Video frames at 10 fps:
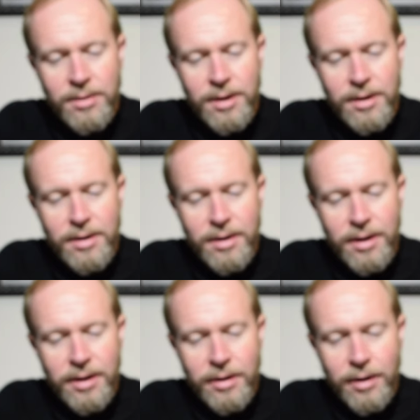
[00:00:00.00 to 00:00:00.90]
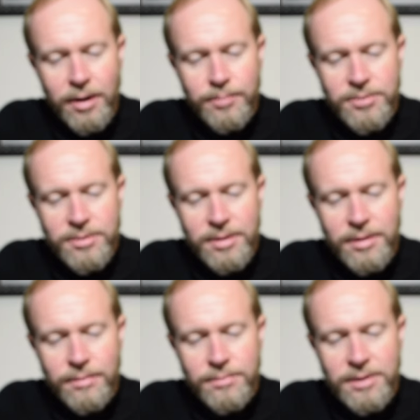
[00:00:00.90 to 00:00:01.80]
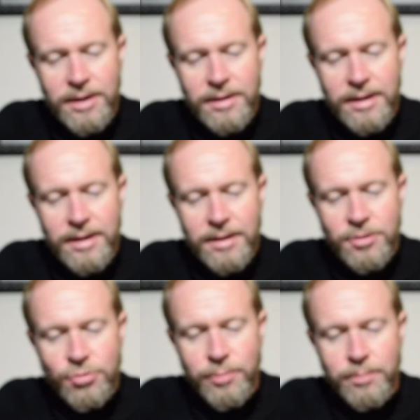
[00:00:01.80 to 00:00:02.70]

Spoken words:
The Nugget hops gives an extra